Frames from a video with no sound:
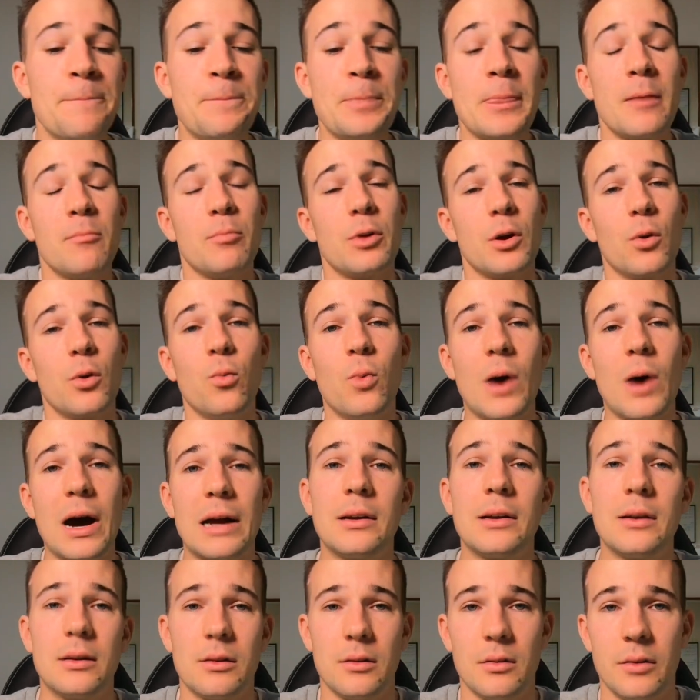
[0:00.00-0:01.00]
but a
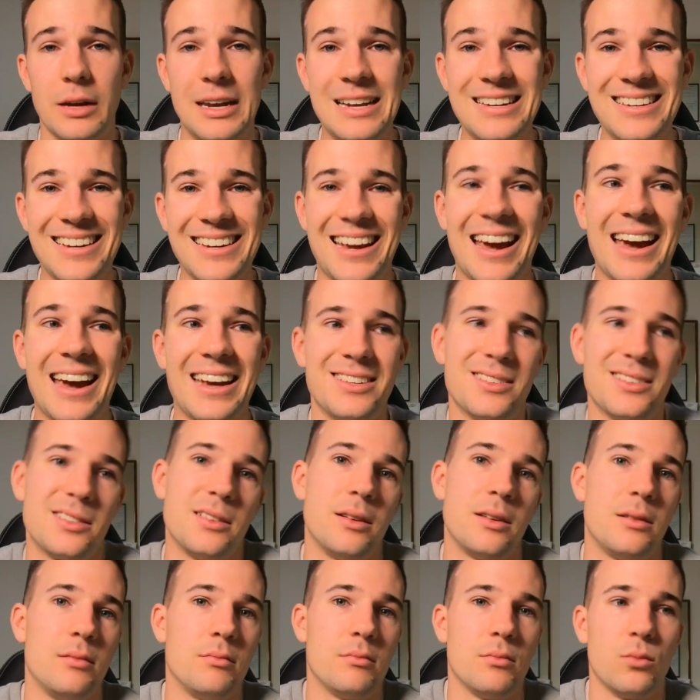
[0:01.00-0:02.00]
1 indicates
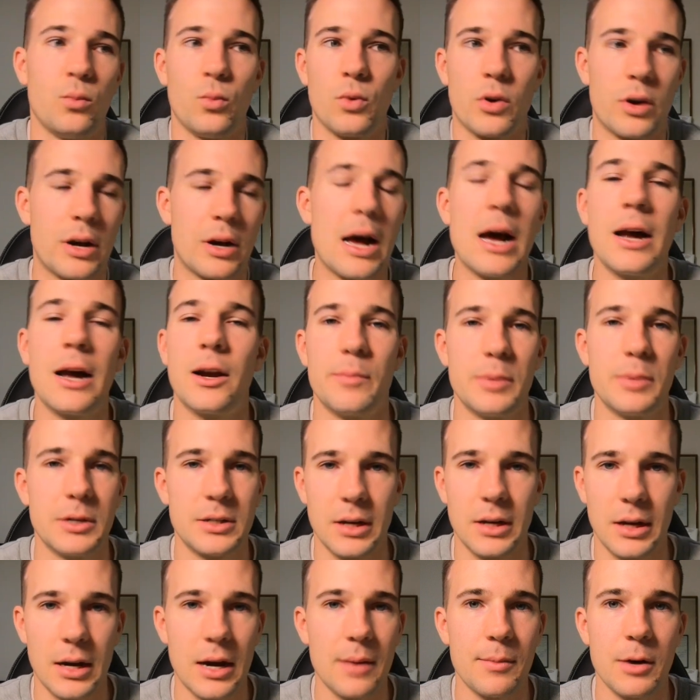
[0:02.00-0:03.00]
that we're at 100%
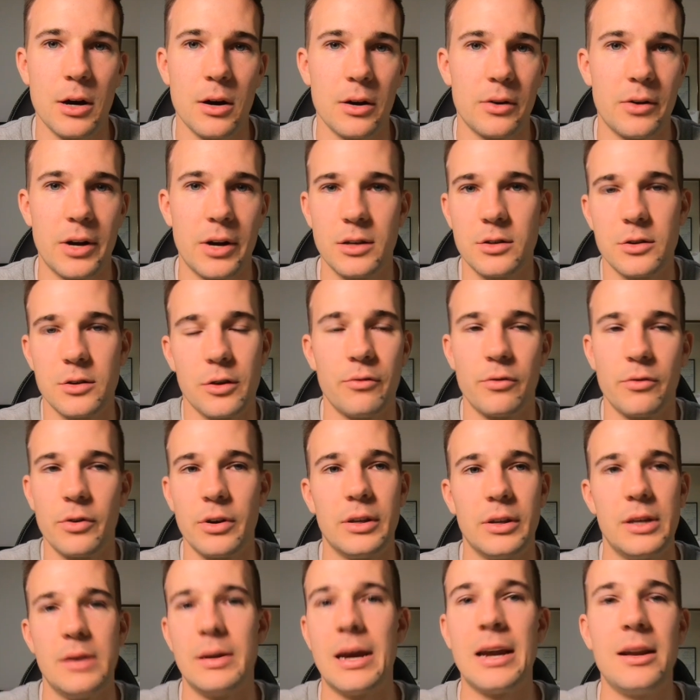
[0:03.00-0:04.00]
carbohydrates, So
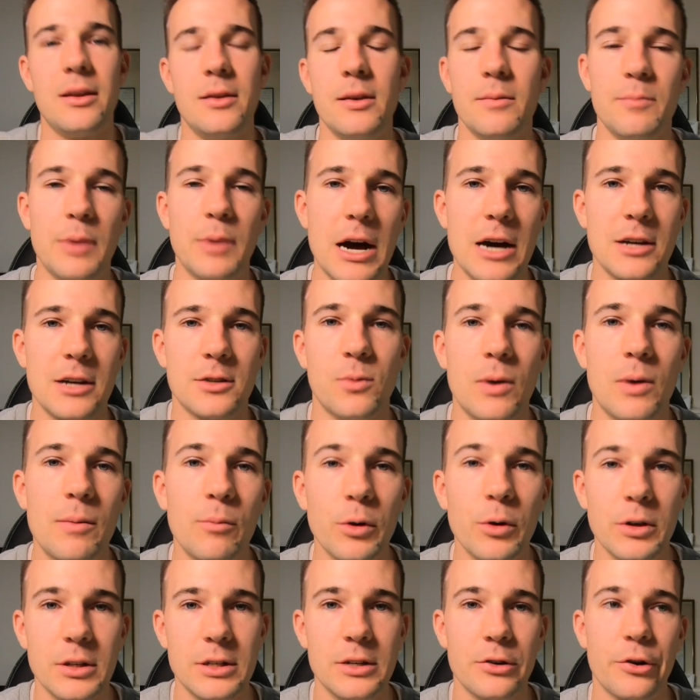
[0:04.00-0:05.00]
really anything past
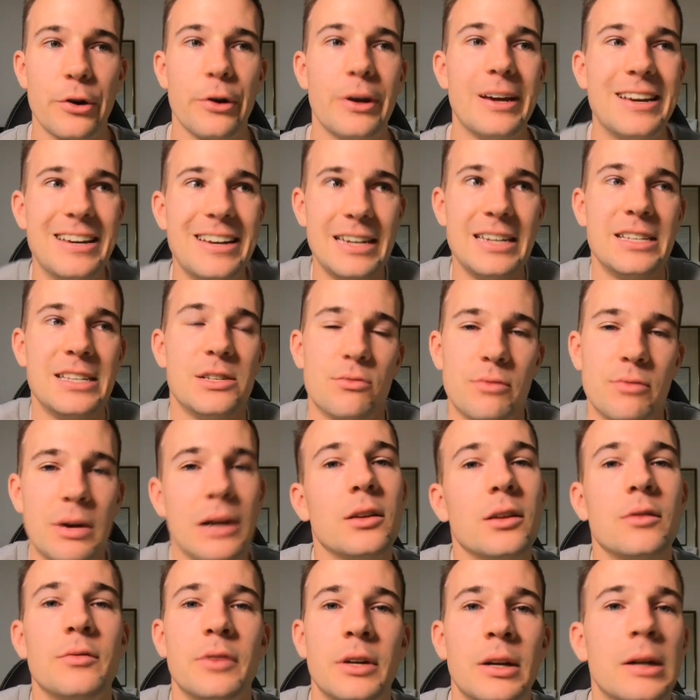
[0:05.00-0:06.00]
1.0 is
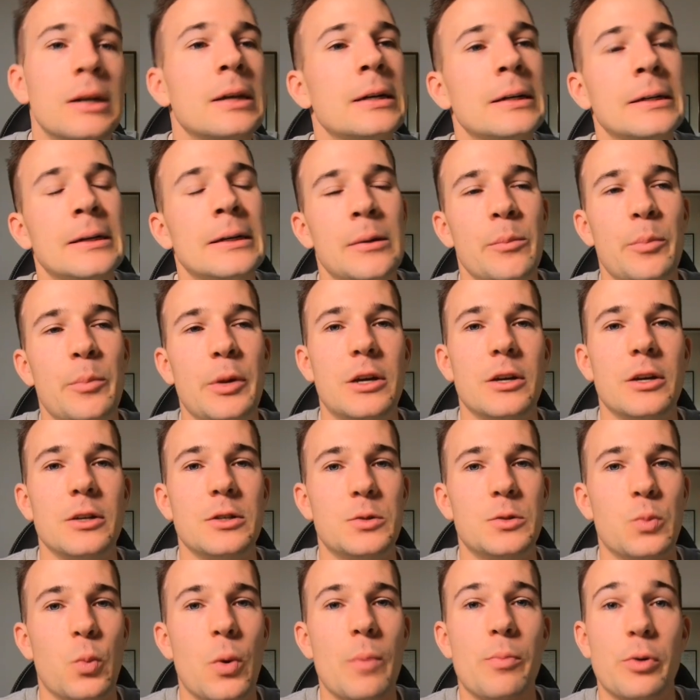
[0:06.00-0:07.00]
irrelevant because
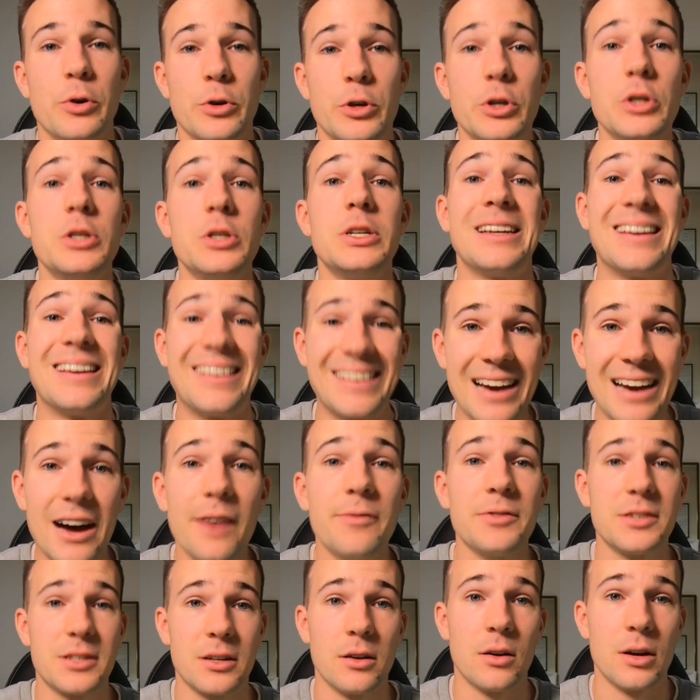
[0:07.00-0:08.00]
we're producing
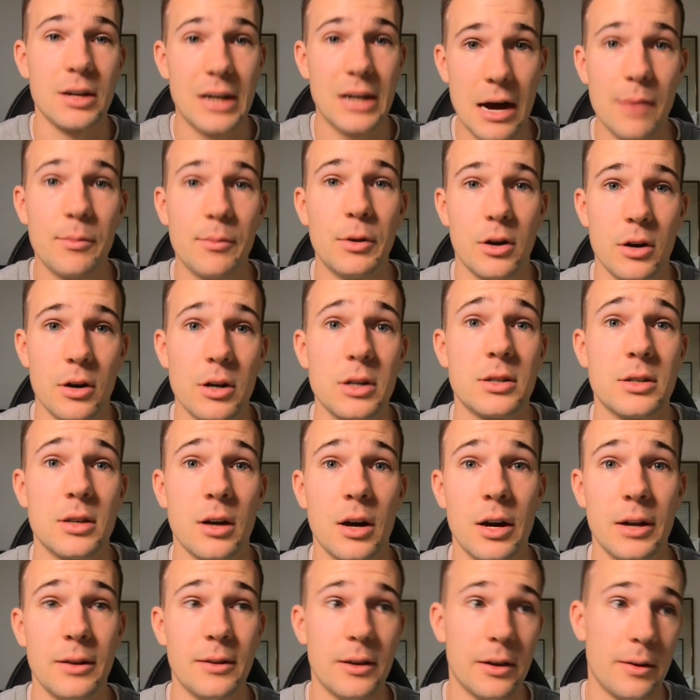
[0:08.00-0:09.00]
enough carbon
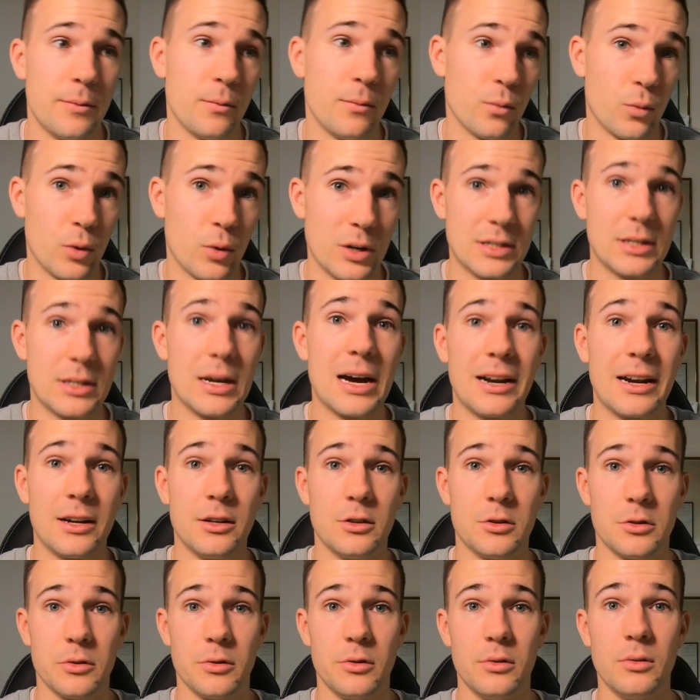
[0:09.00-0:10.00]
dioxide that we're starting
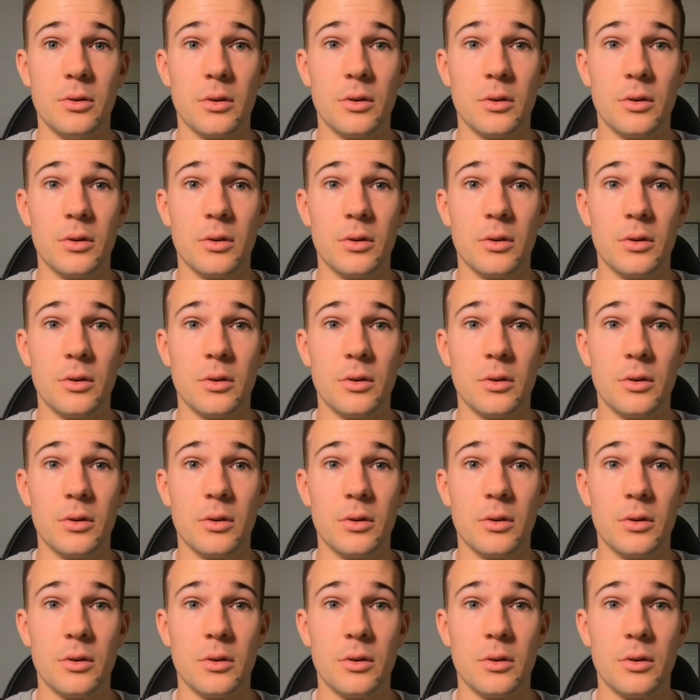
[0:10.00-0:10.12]
to